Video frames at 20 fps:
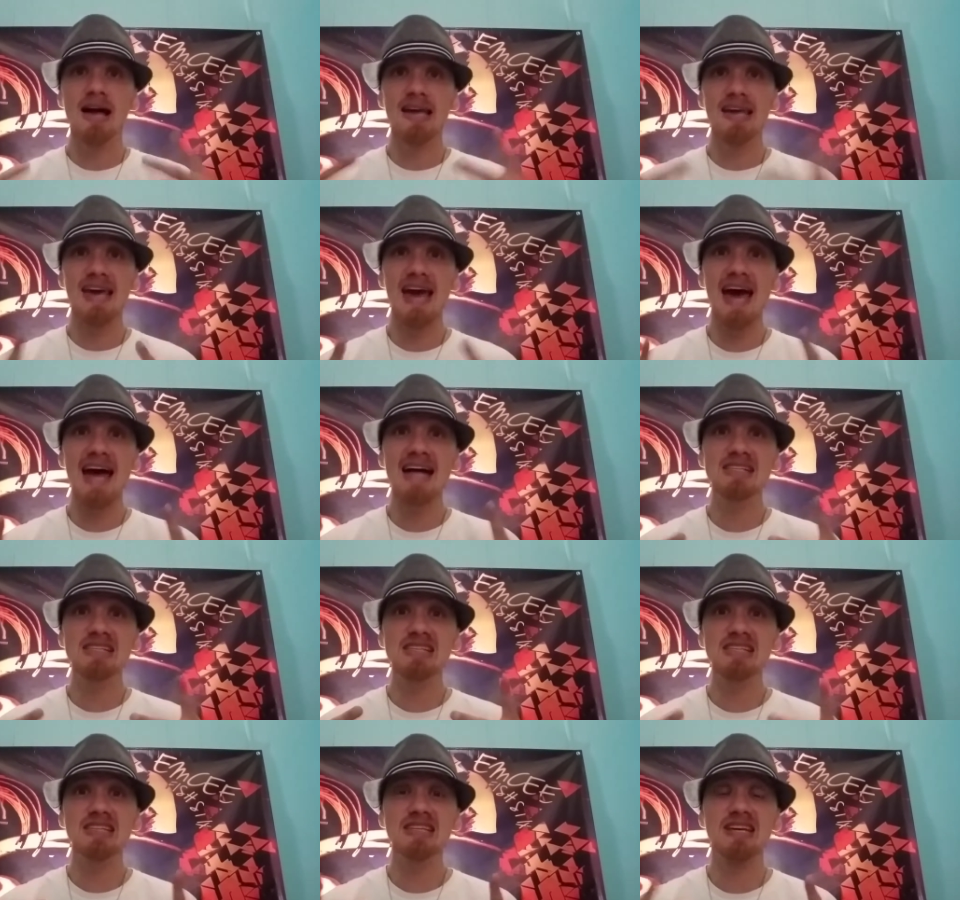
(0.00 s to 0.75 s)

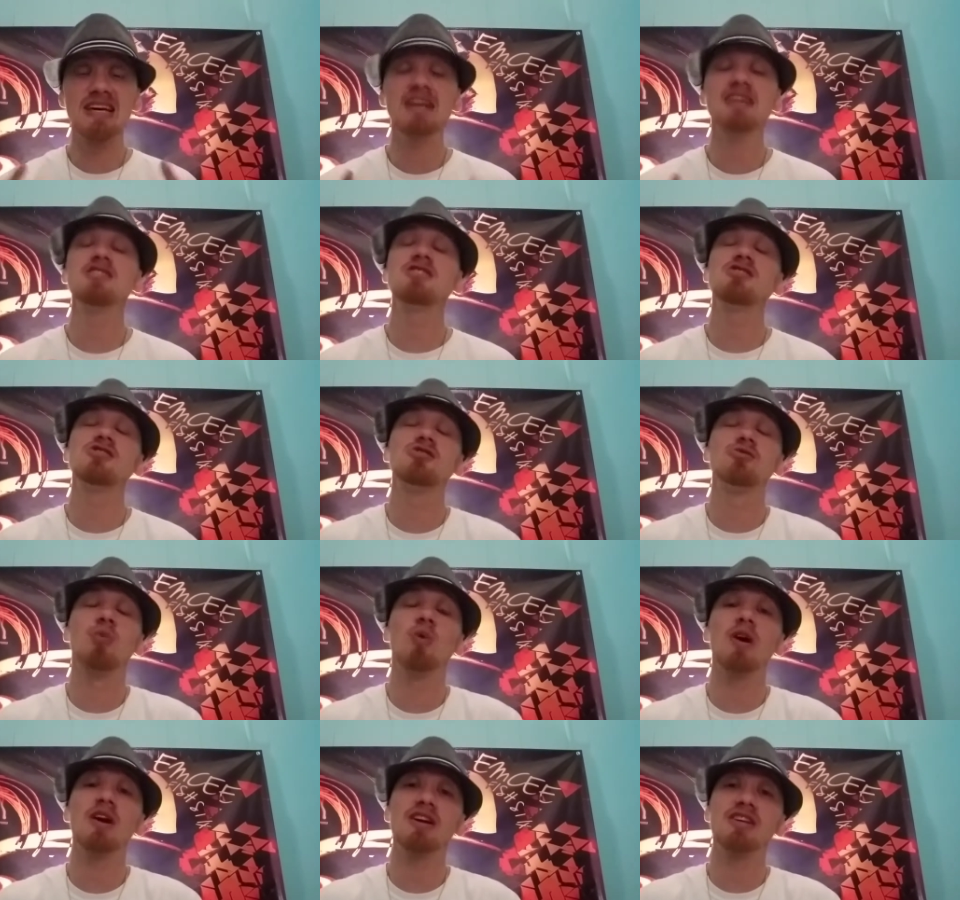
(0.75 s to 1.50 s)
Cats and
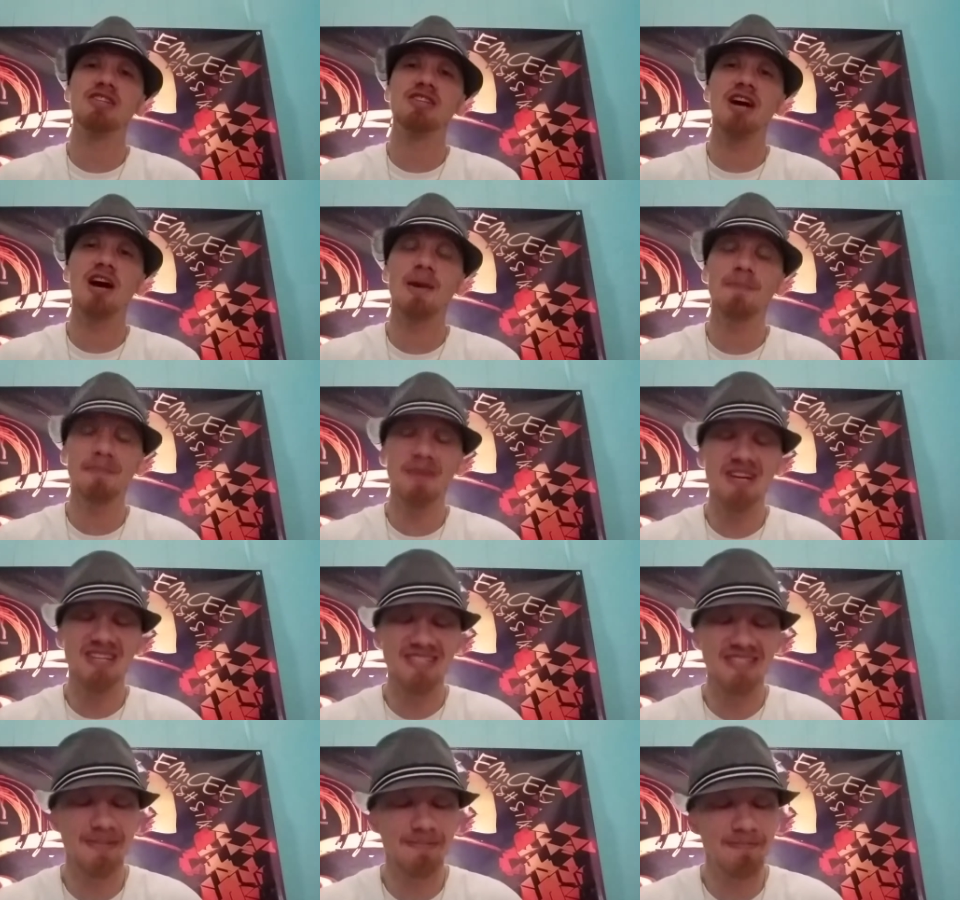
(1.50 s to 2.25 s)
kittens, what is up?
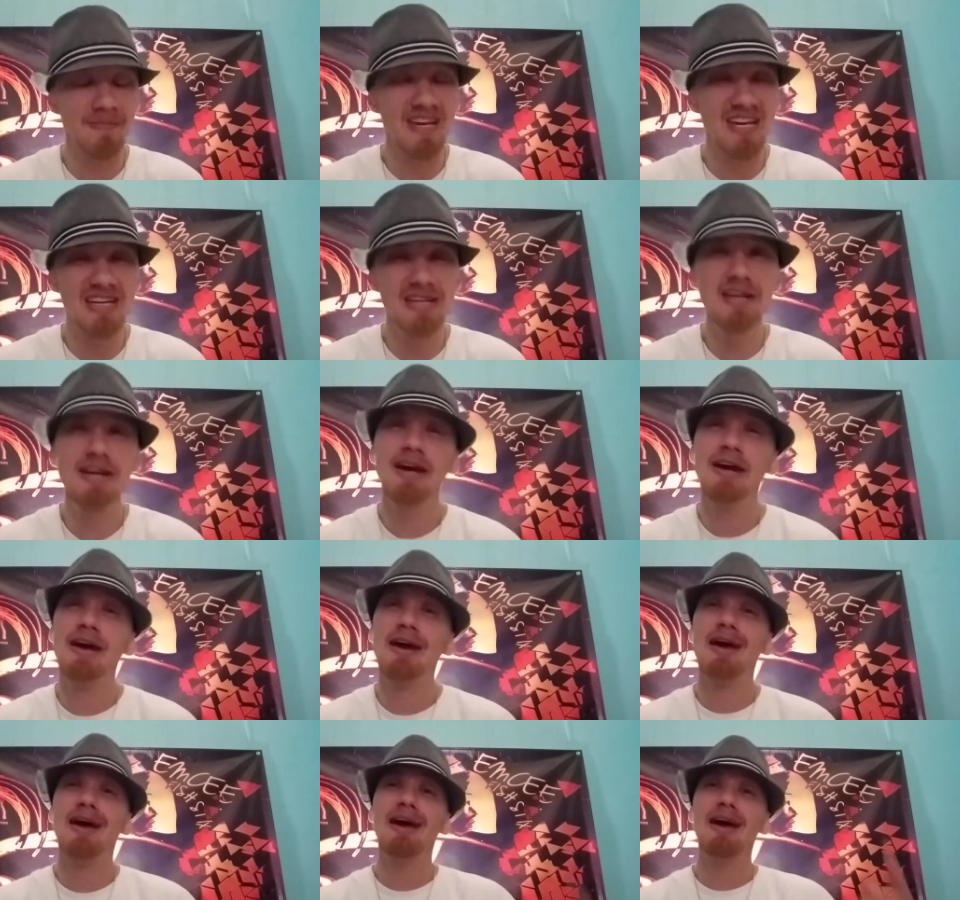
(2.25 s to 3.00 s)
It is me,
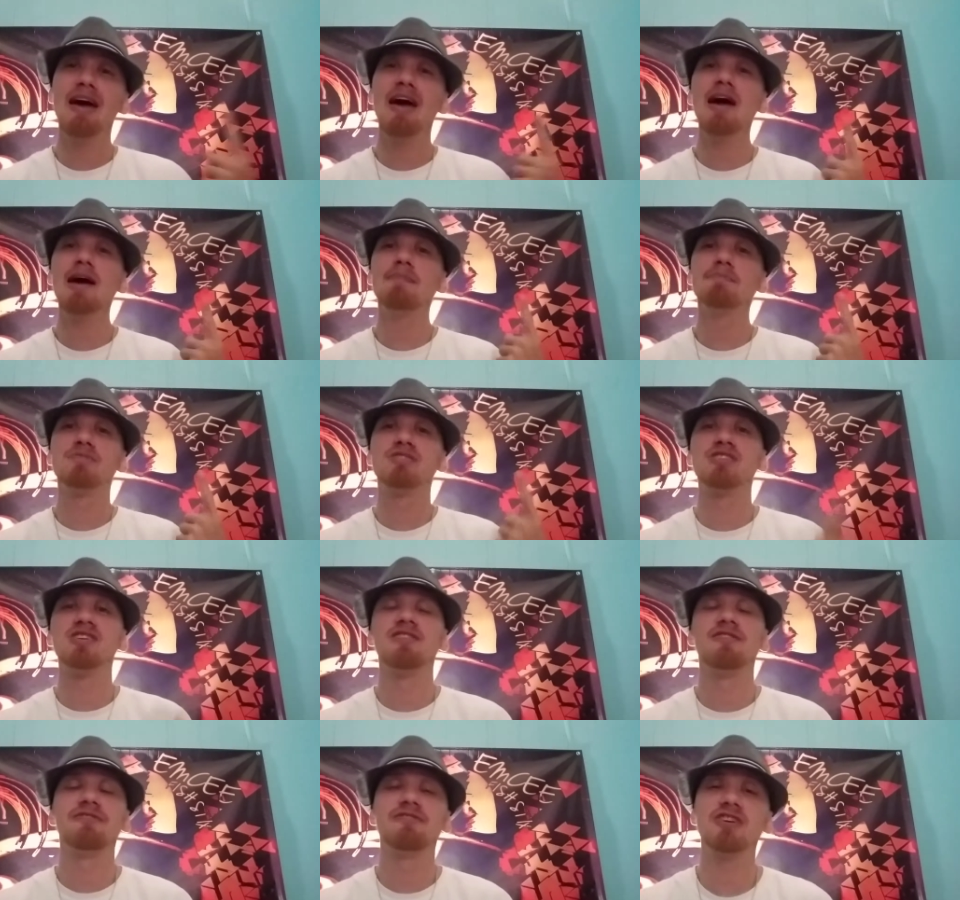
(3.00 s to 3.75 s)

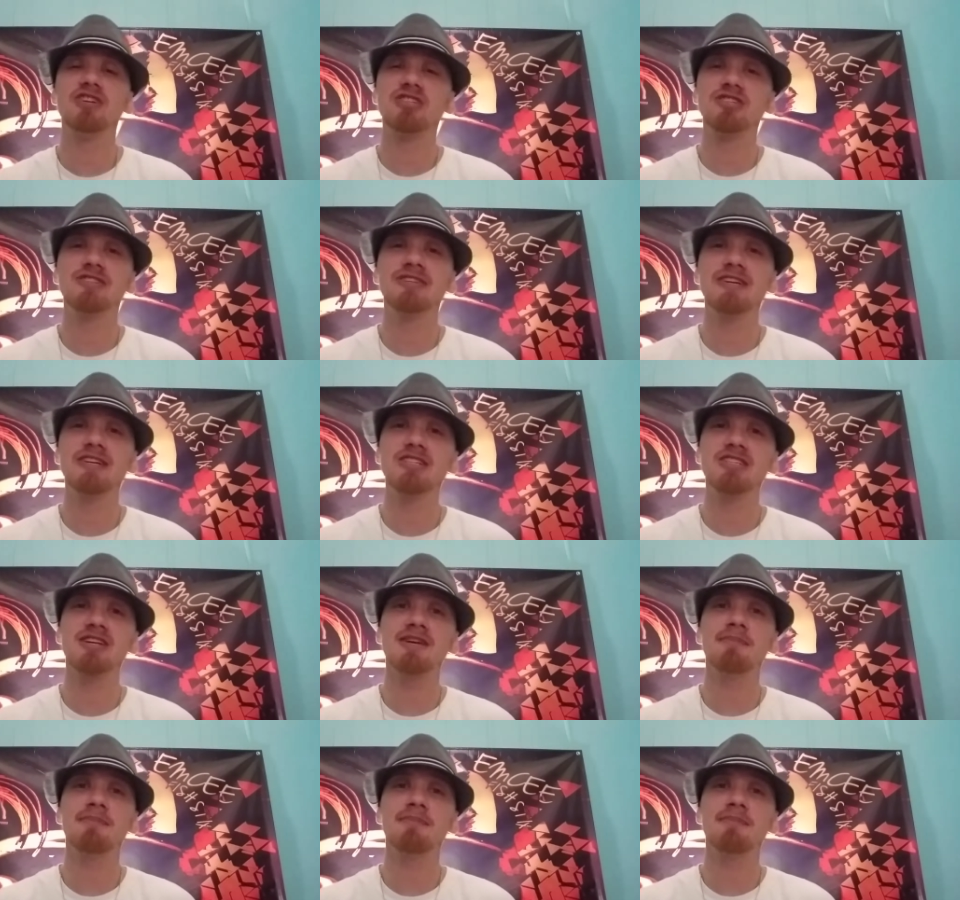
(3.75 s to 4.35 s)
MC Dicks.